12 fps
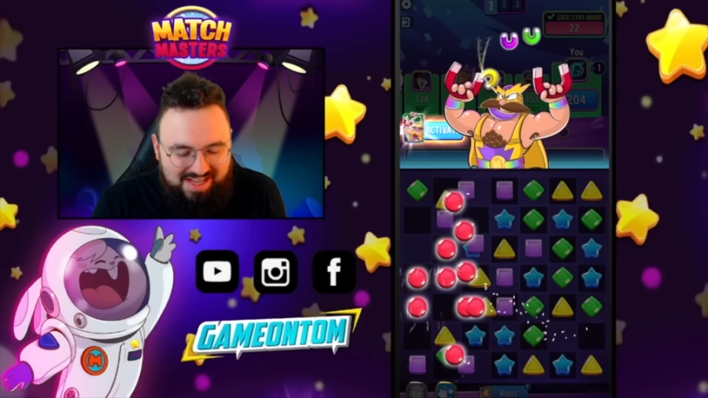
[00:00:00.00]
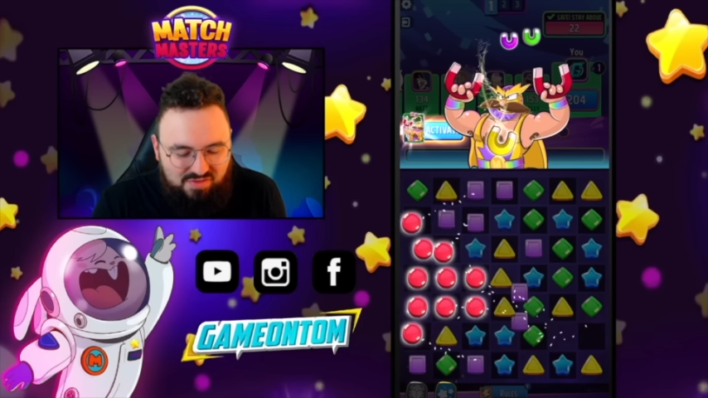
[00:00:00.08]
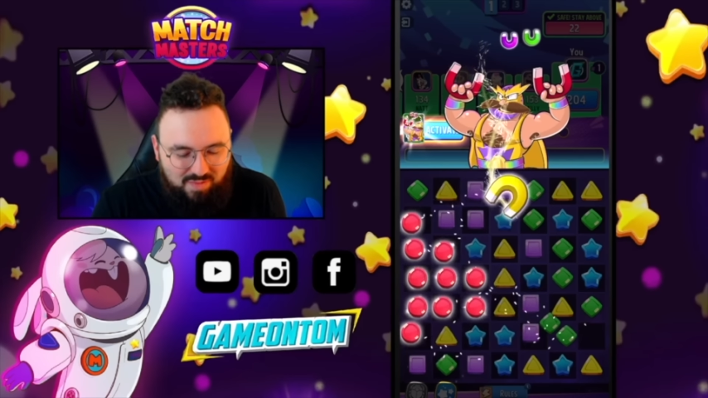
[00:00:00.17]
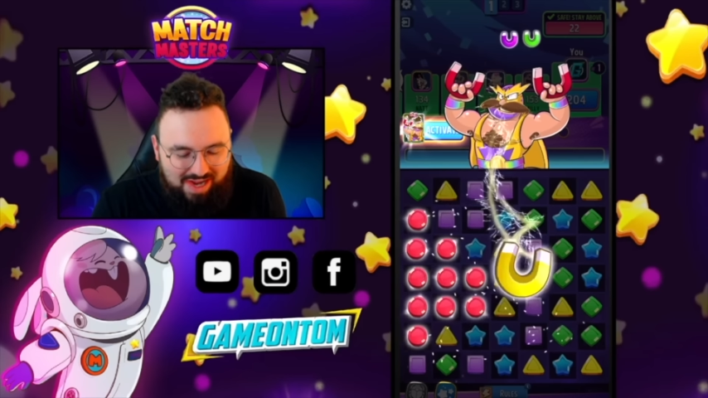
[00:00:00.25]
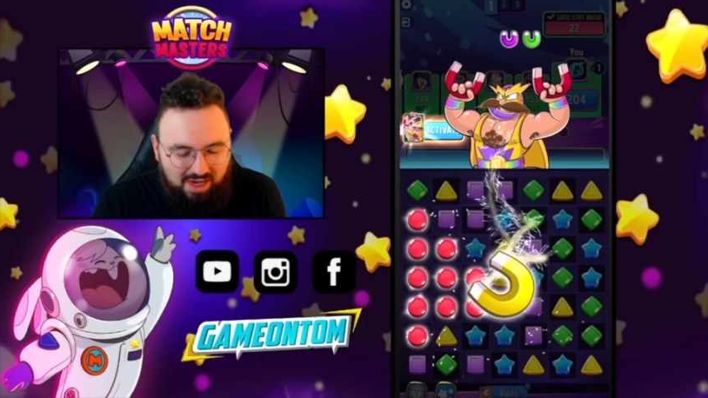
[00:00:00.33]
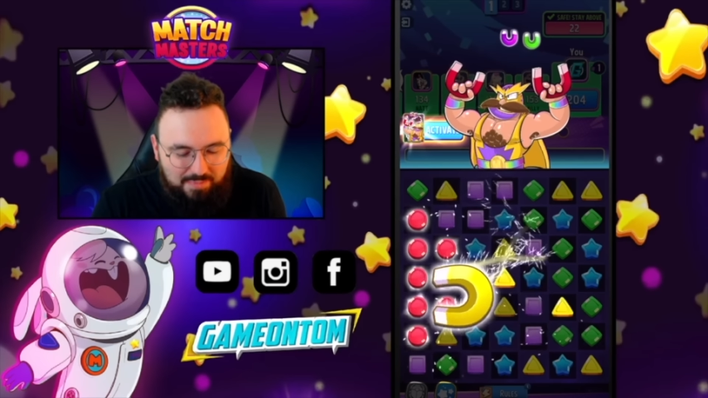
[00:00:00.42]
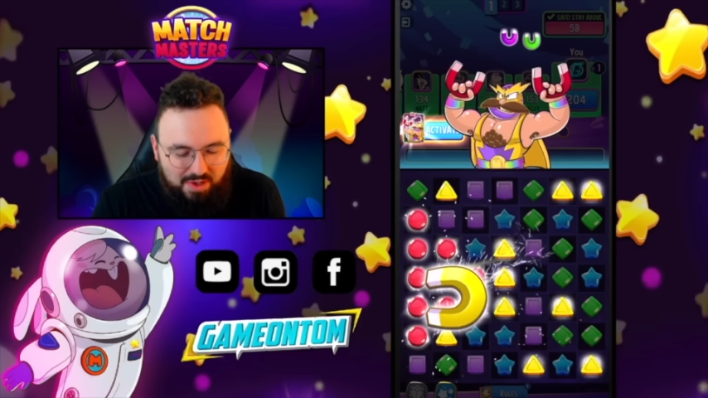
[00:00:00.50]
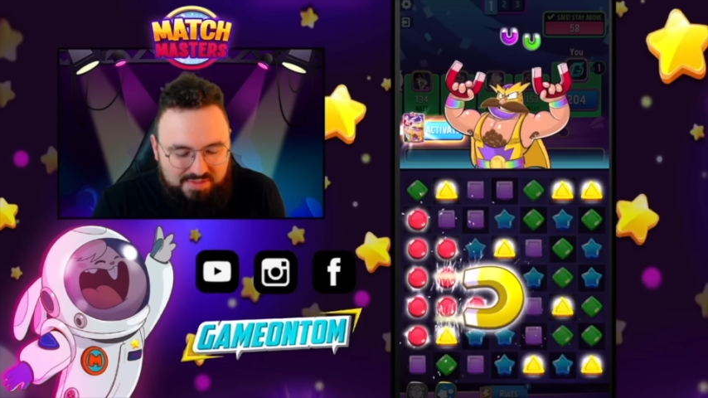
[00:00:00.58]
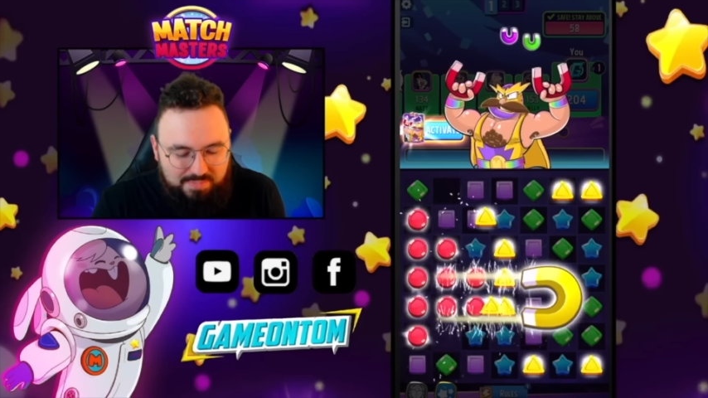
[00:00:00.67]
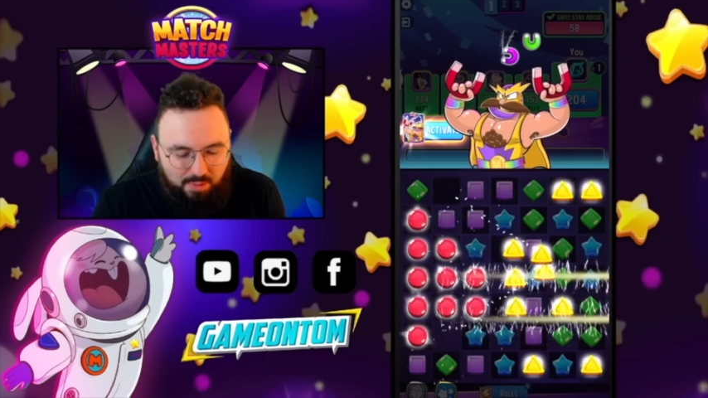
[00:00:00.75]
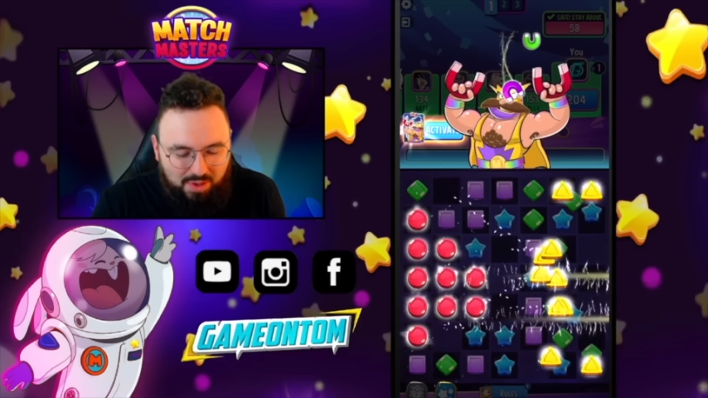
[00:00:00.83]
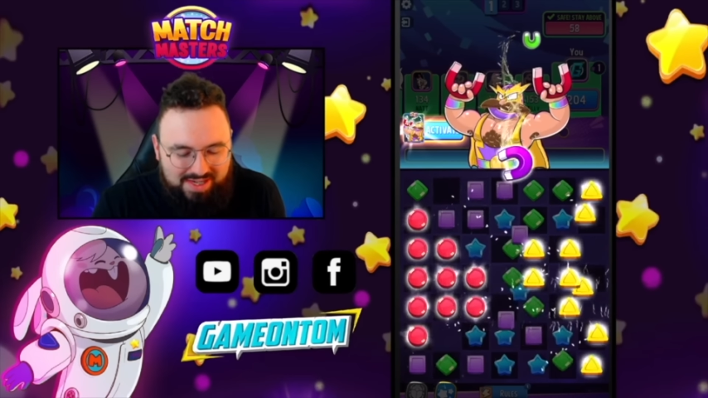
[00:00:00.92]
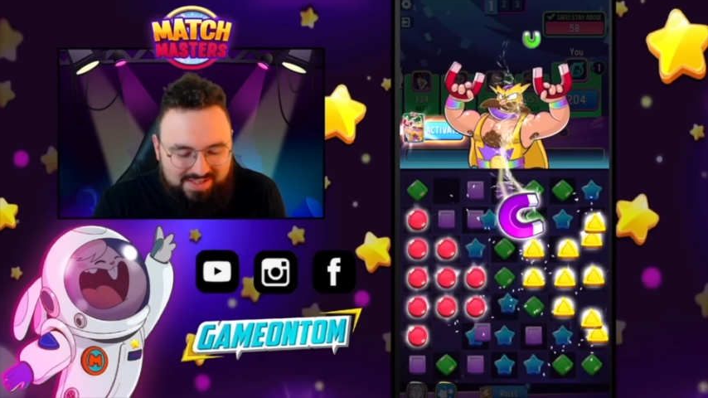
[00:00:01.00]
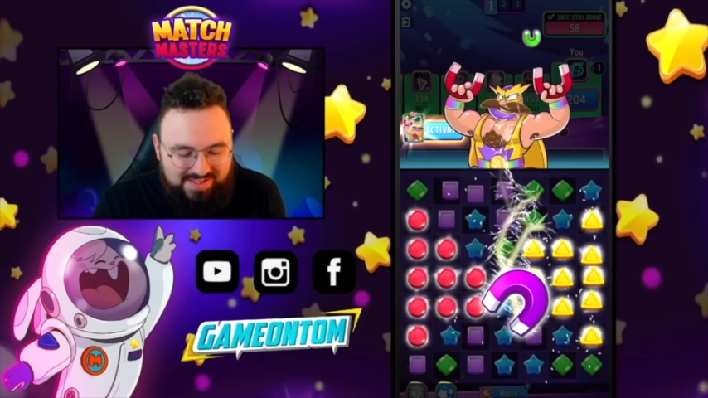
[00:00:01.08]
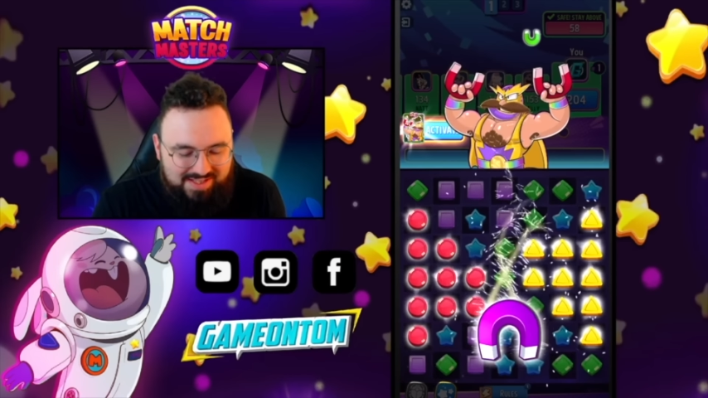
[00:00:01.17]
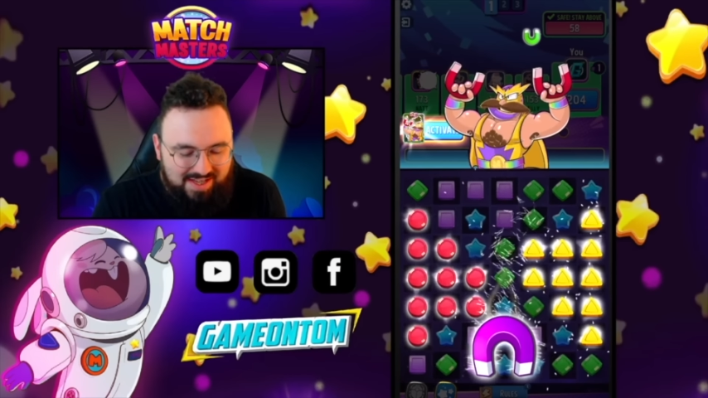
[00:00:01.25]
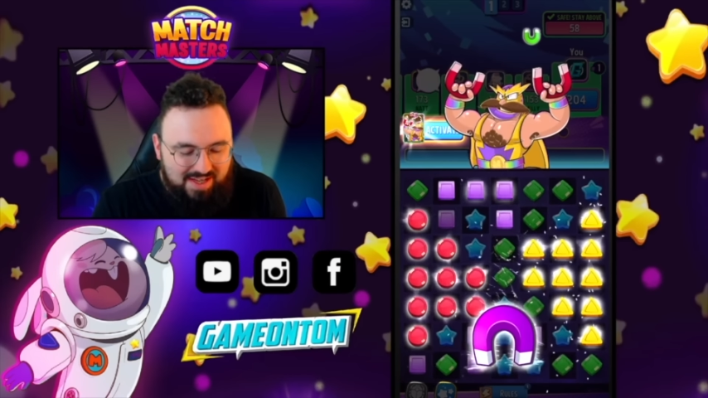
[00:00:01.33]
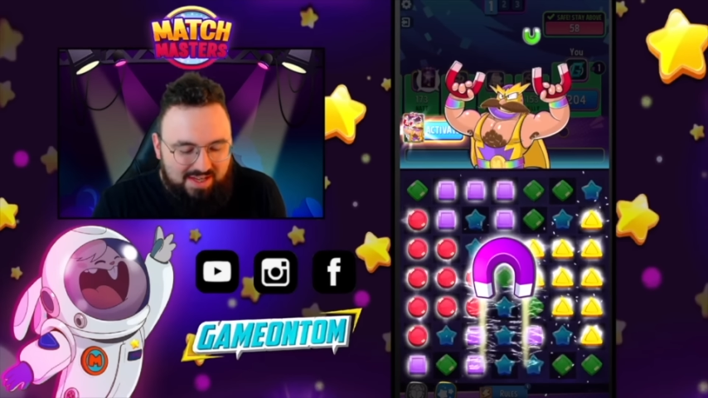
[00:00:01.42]
rack up those
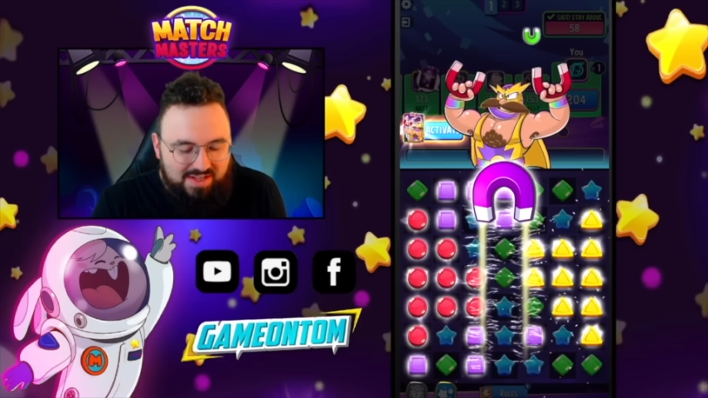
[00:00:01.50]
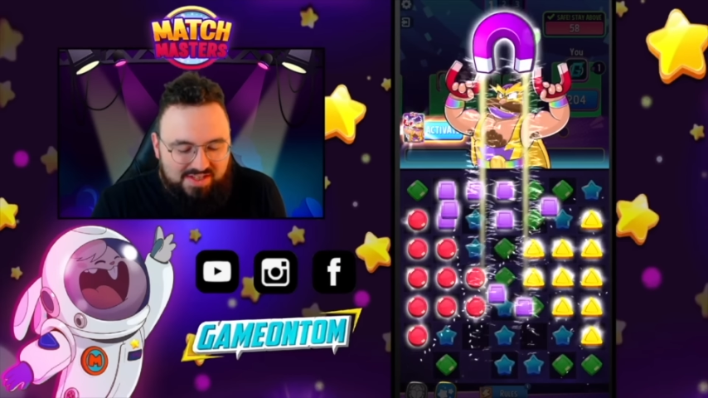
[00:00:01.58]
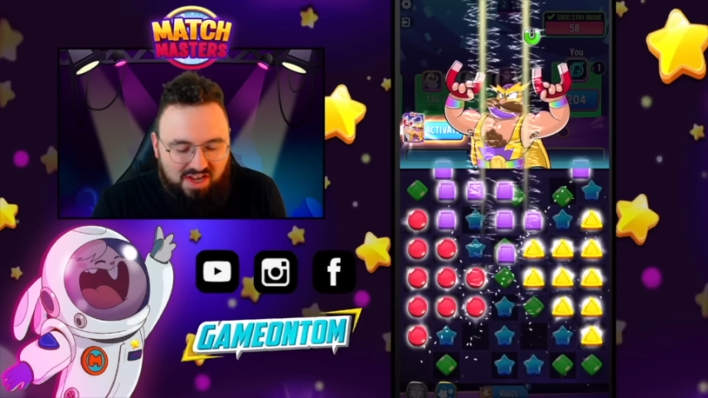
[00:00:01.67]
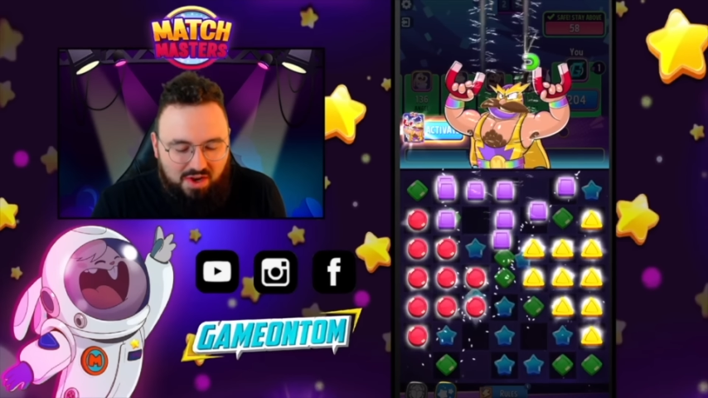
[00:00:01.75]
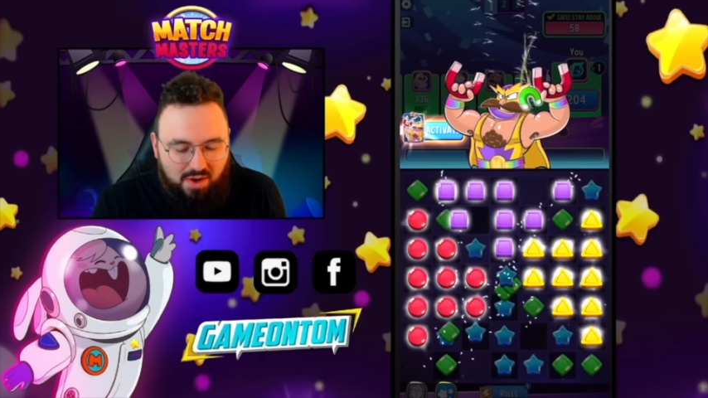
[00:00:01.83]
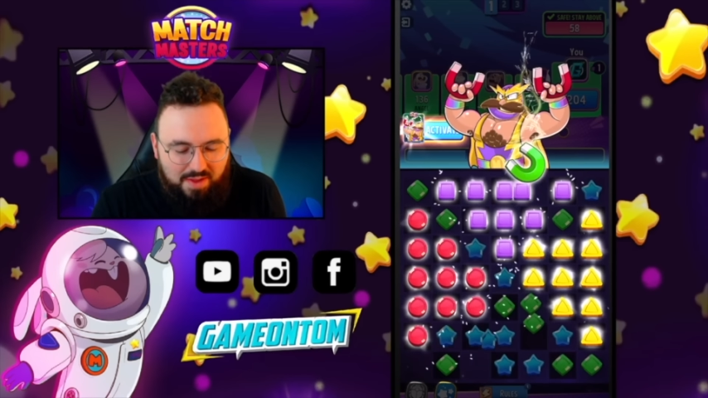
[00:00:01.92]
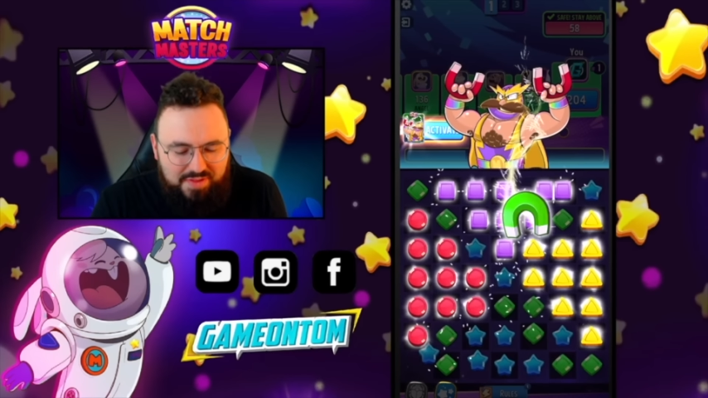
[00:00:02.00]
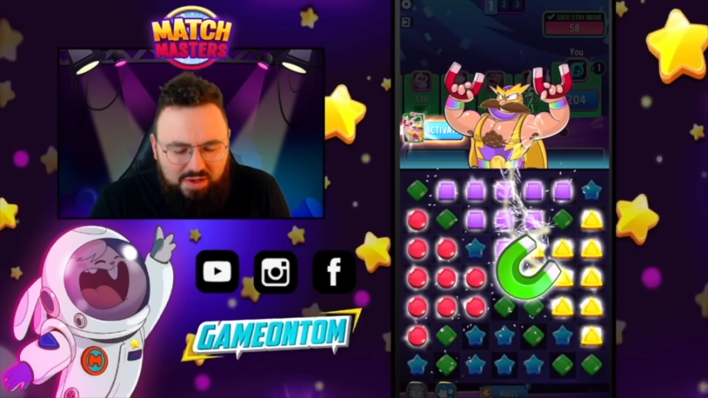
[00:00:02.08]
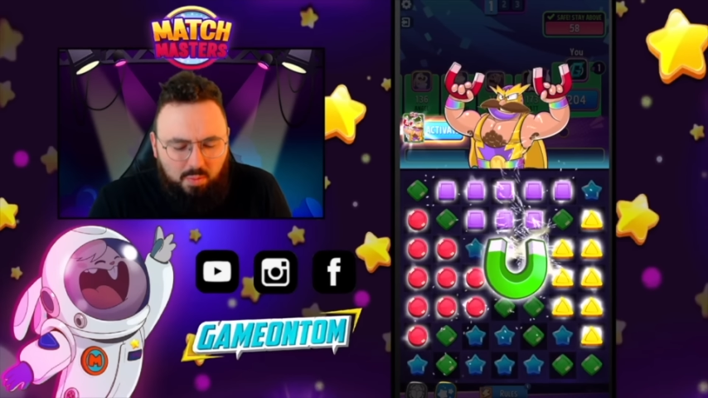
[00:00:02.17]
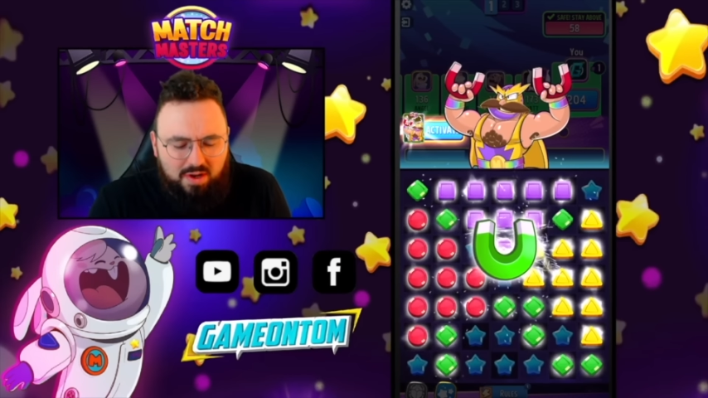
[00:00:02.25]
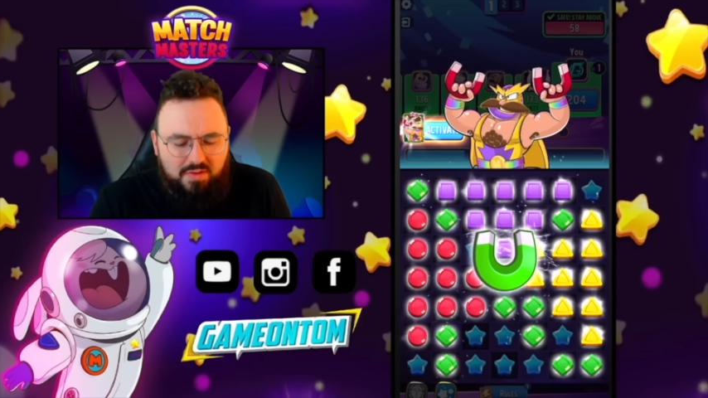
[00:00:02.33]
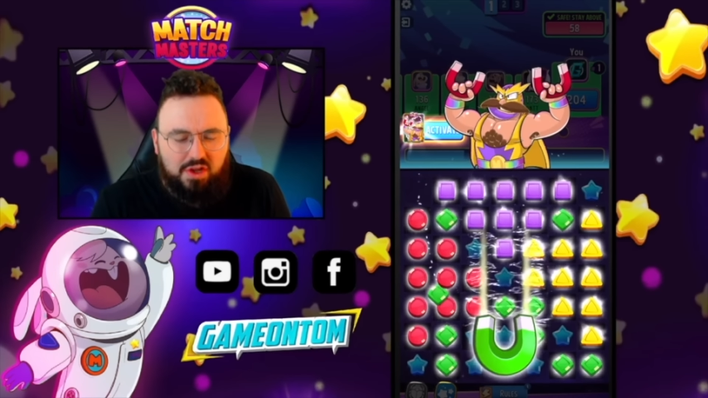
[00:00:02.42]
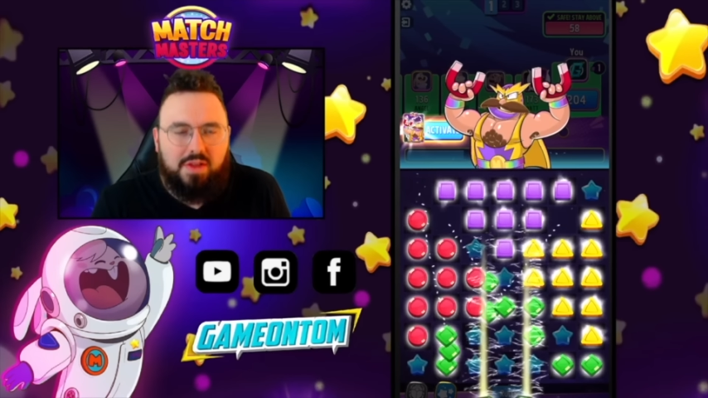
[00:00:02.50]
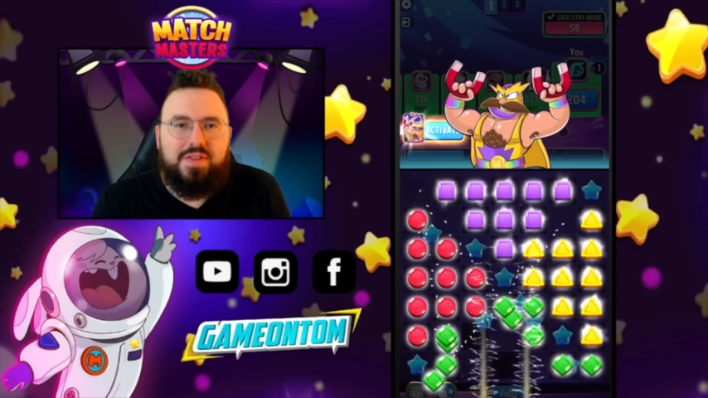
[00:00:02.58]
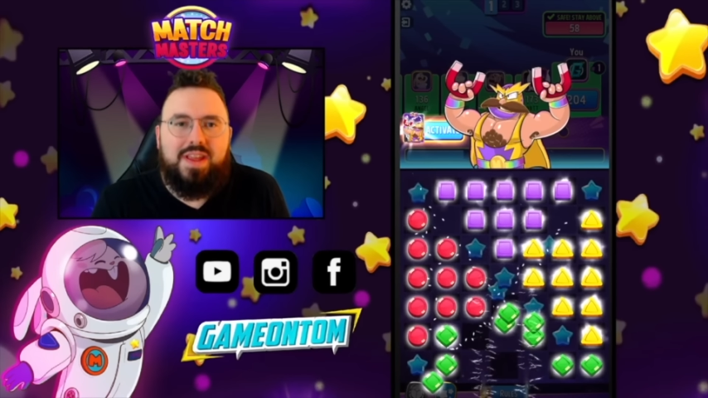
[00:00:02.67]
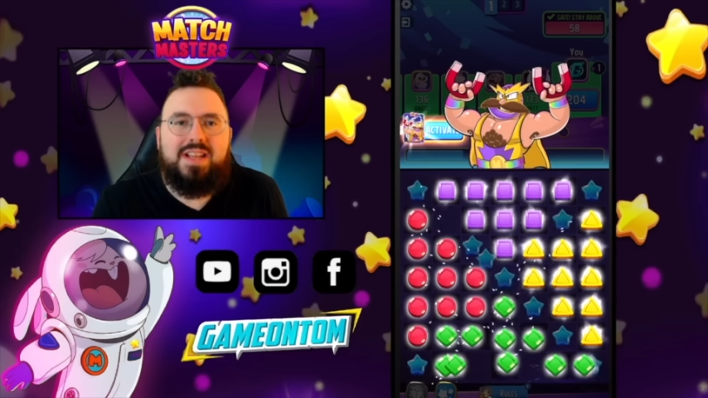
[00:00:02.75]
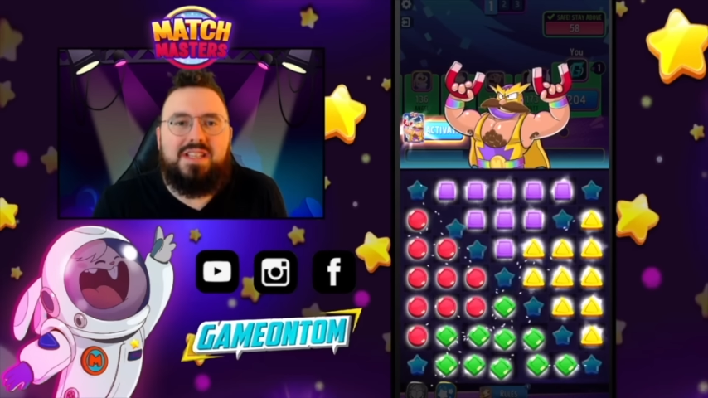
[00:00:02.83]
points. So I think one of the good things